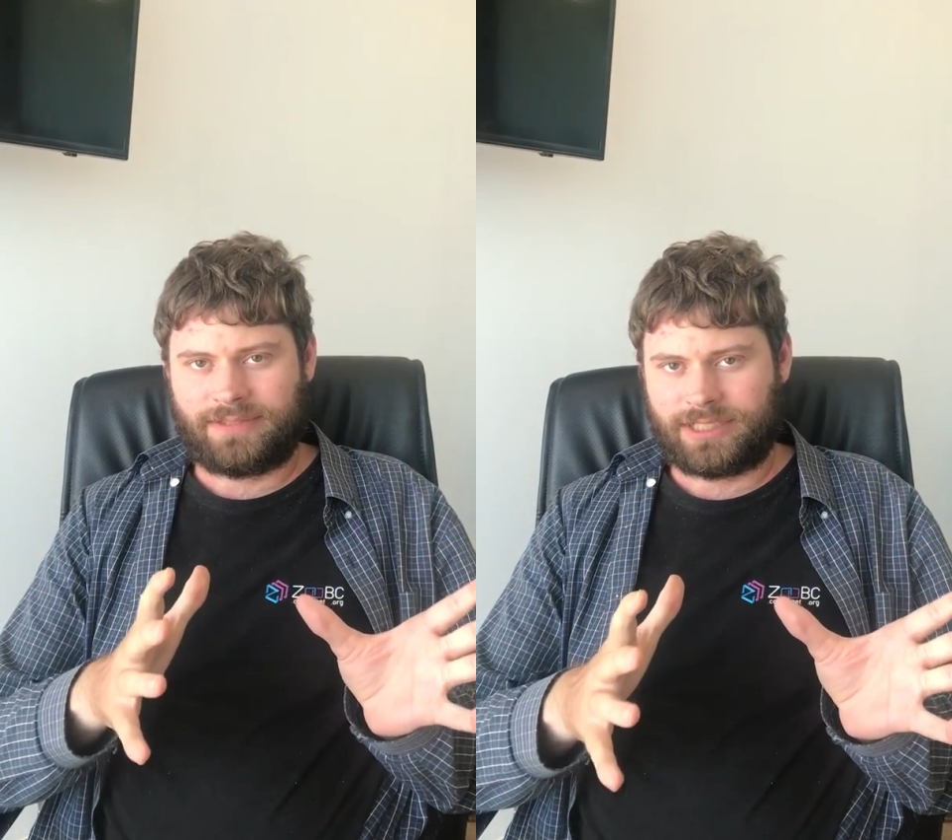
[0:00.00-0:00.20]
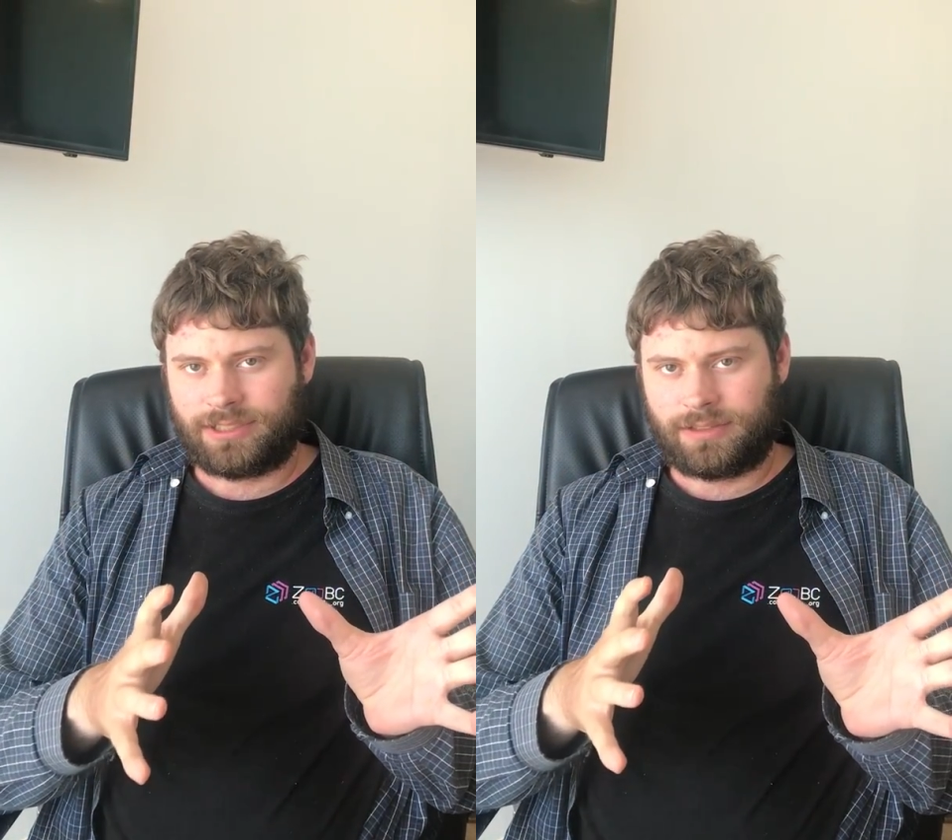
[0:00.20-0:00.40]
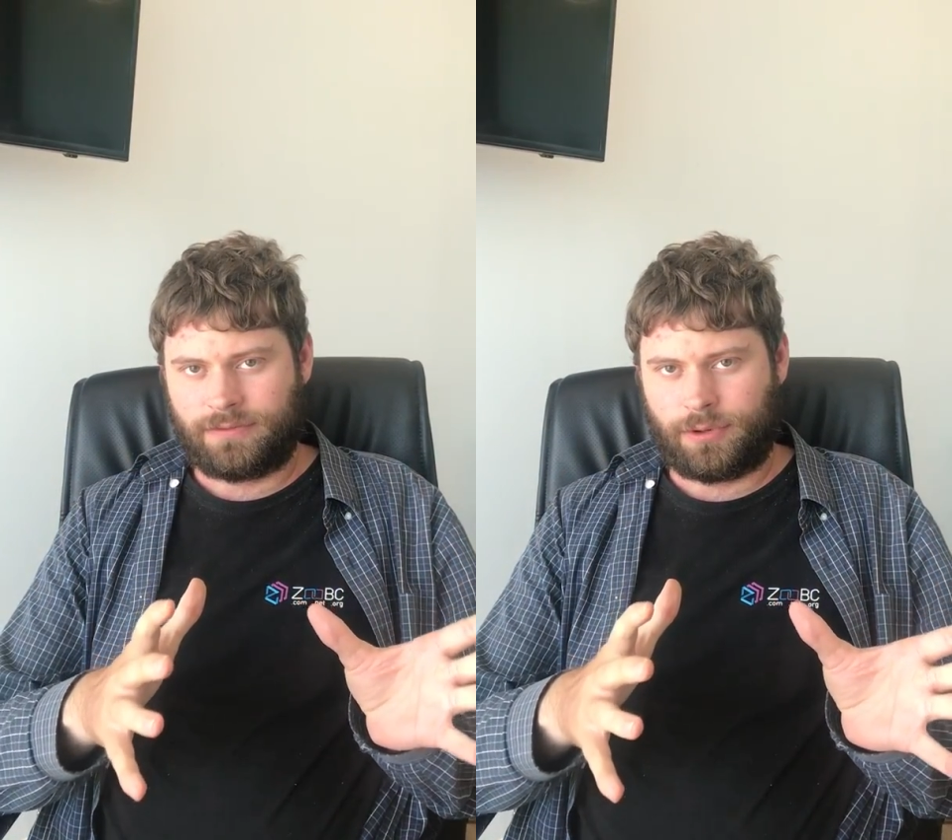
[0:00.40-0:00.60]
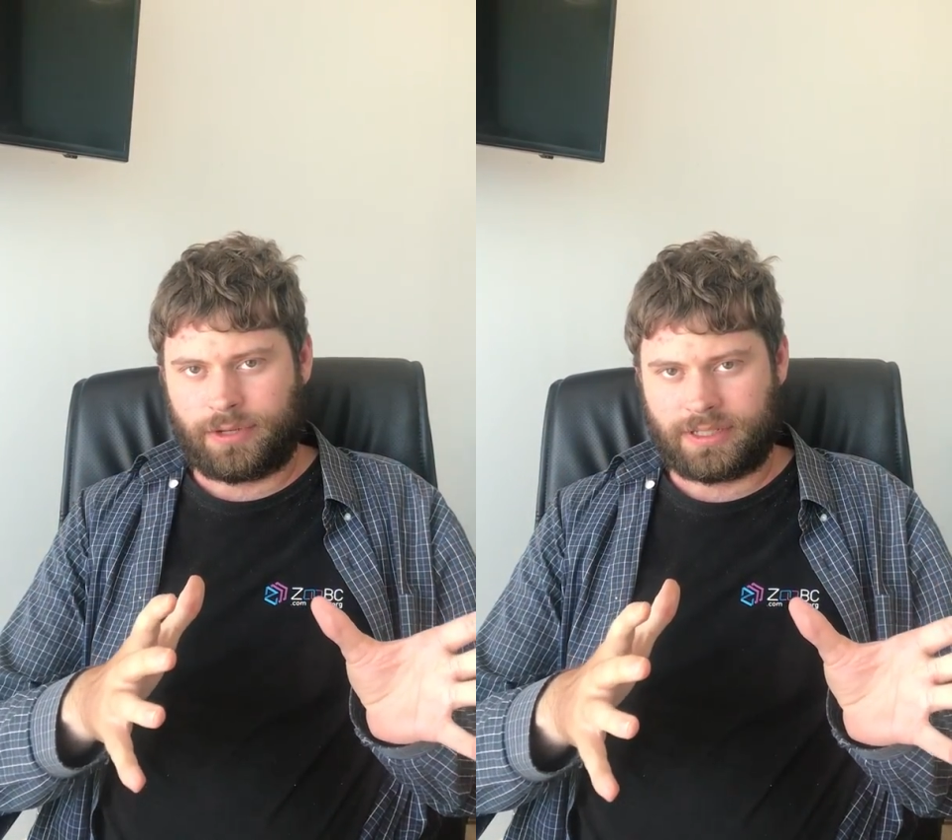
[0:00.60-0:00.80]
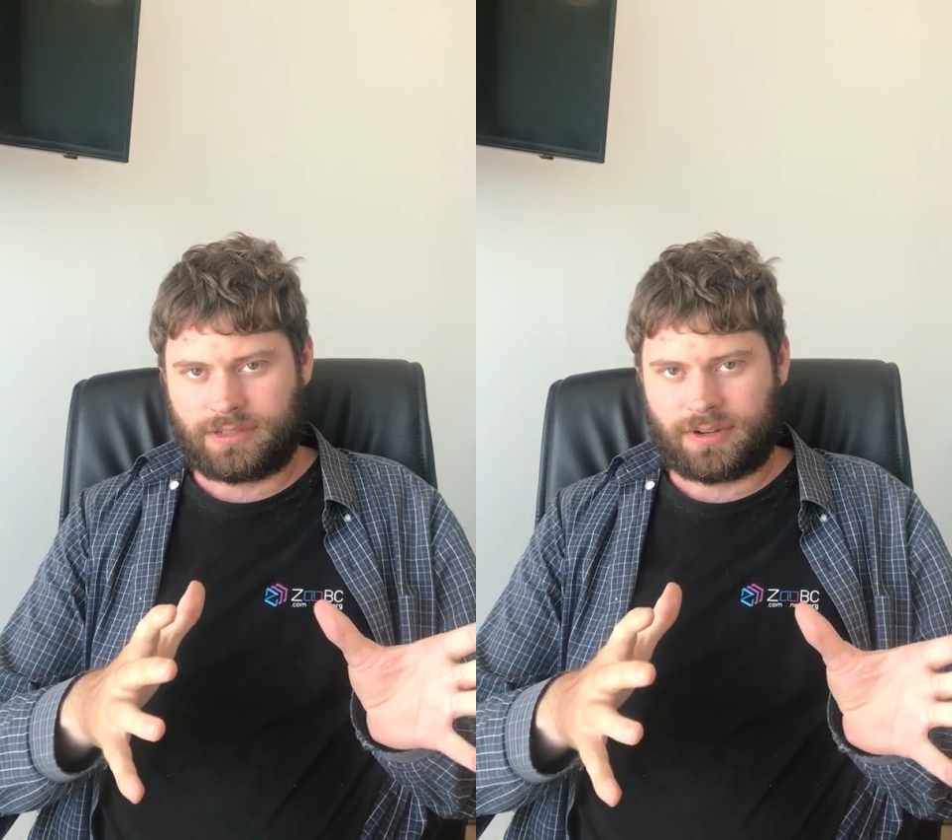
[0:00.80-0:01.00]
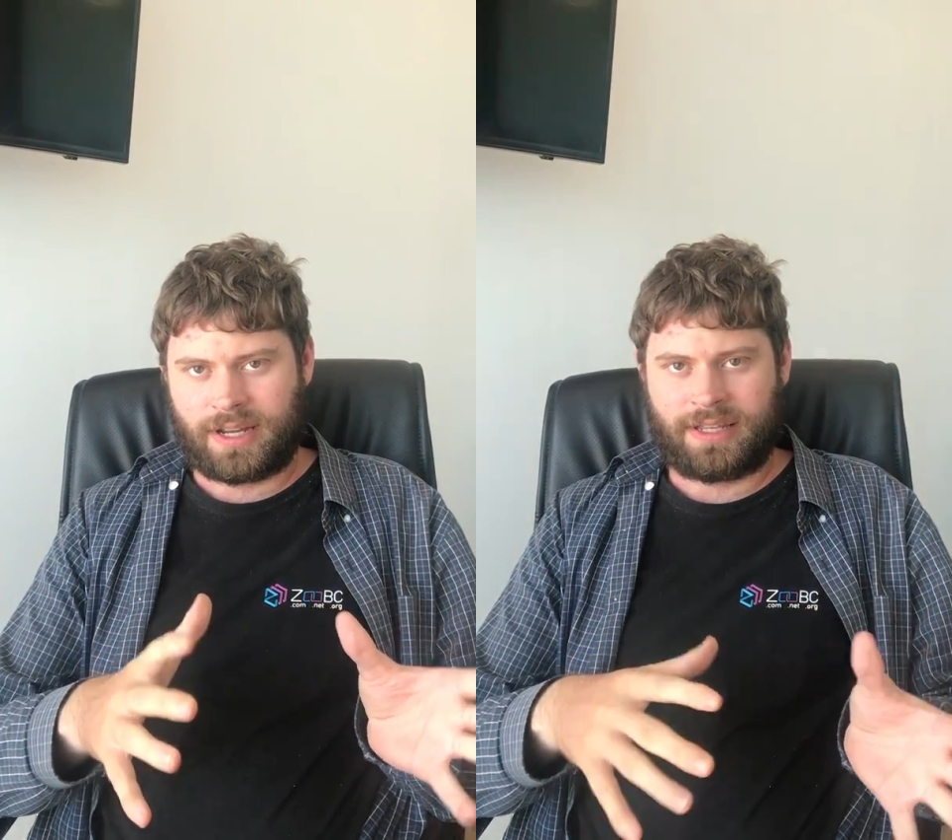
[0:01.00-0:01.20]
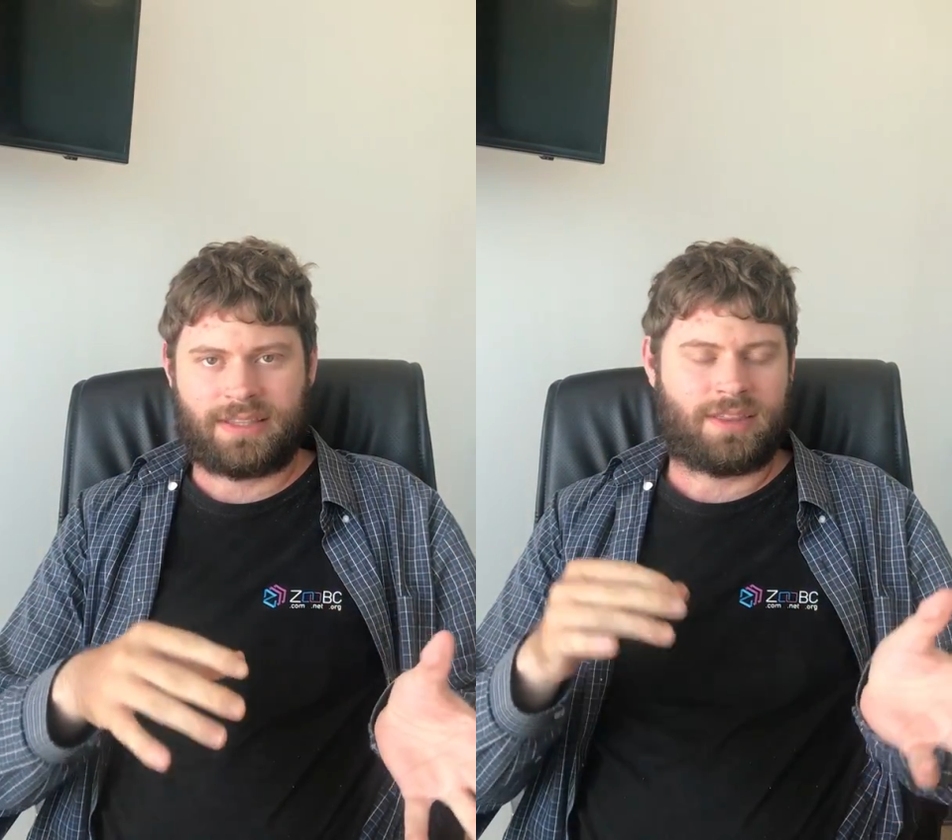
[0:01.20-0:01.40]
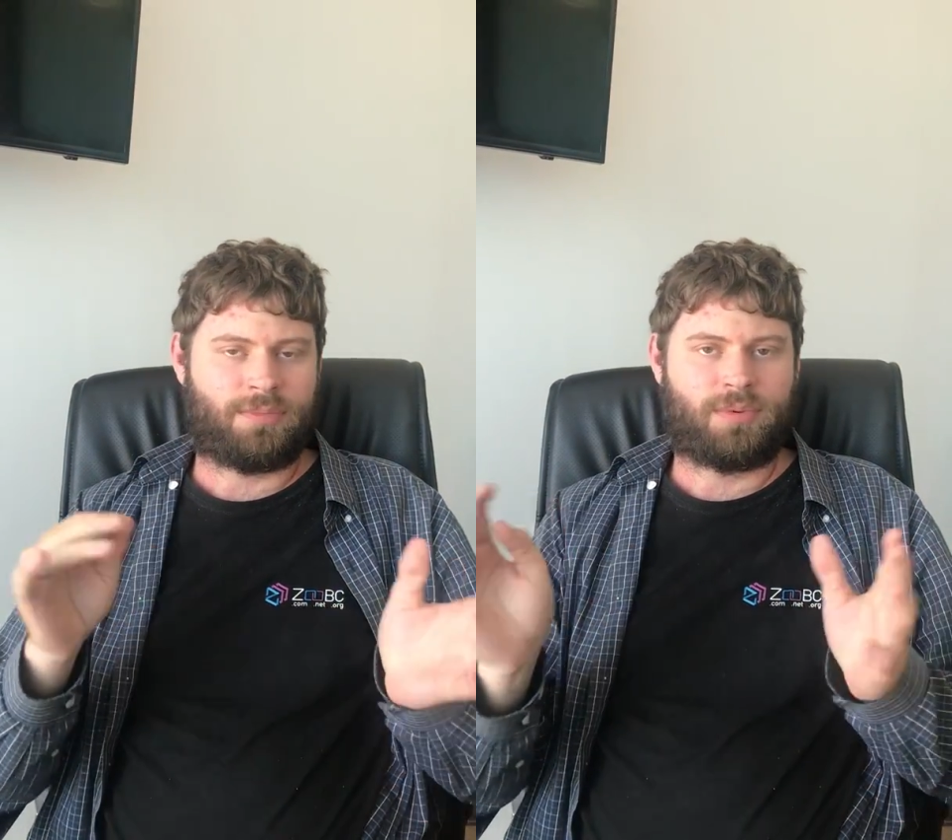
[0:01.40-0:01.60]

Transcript: a certain voting strength and the